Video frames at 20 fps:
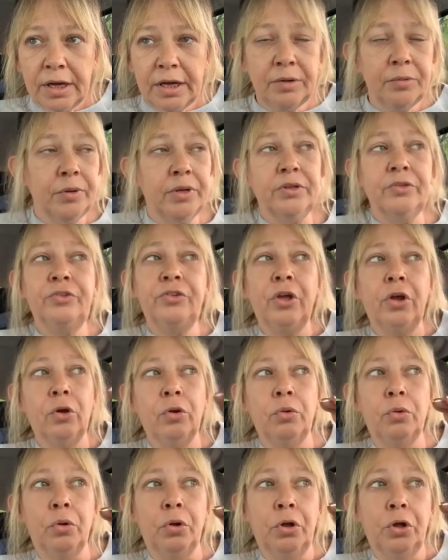He went,
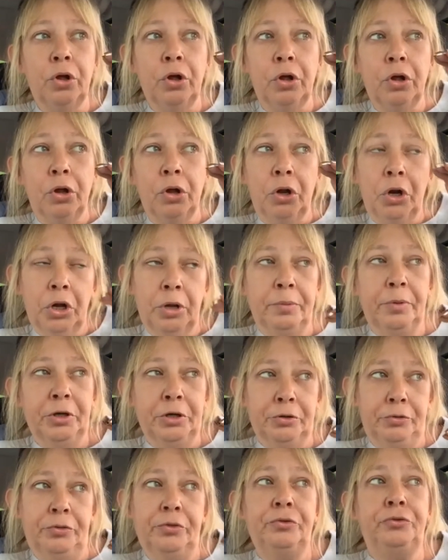so let me
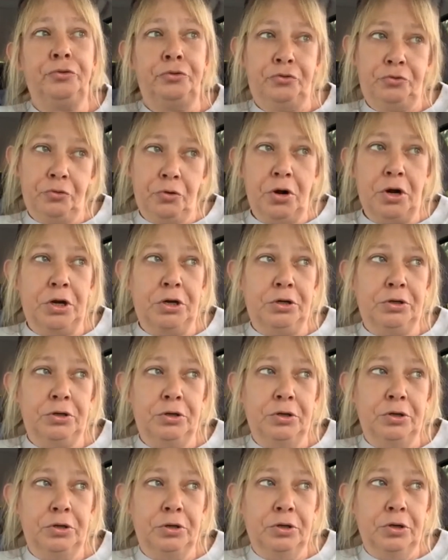get this straight.
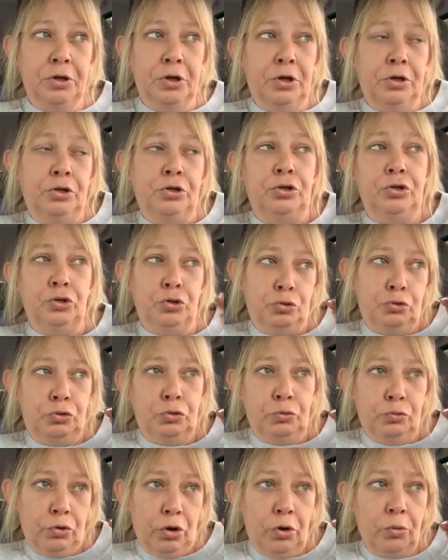You
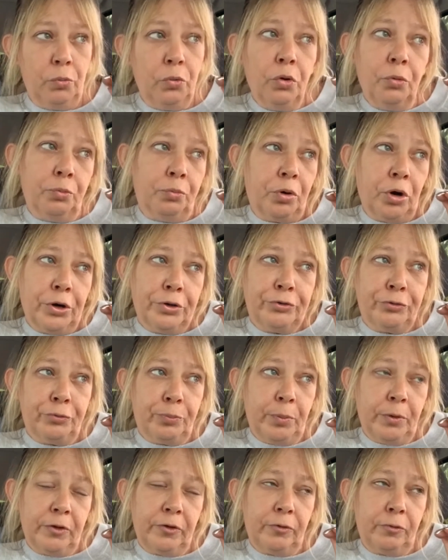do not want bread,
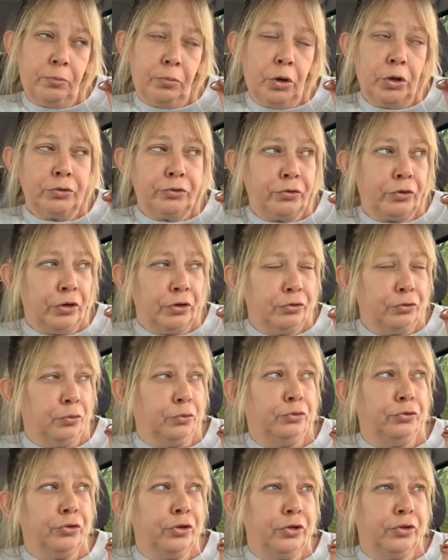breadsticks
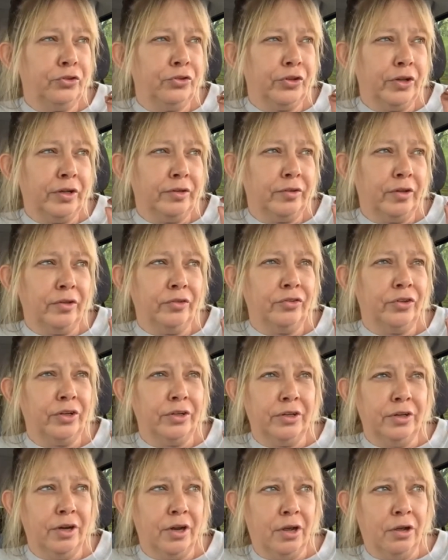or cheese sticks. I said,
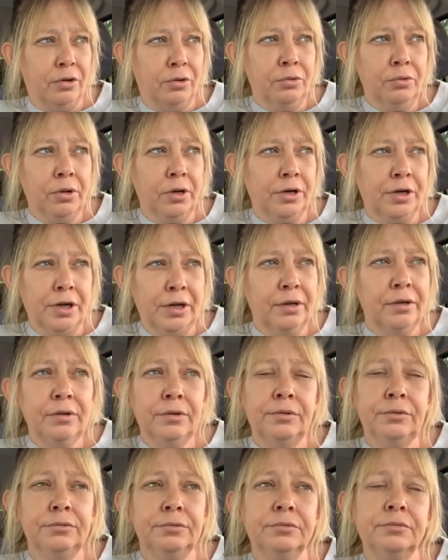no, I
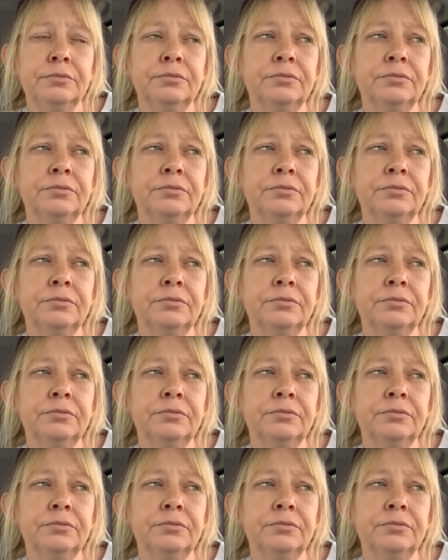don't.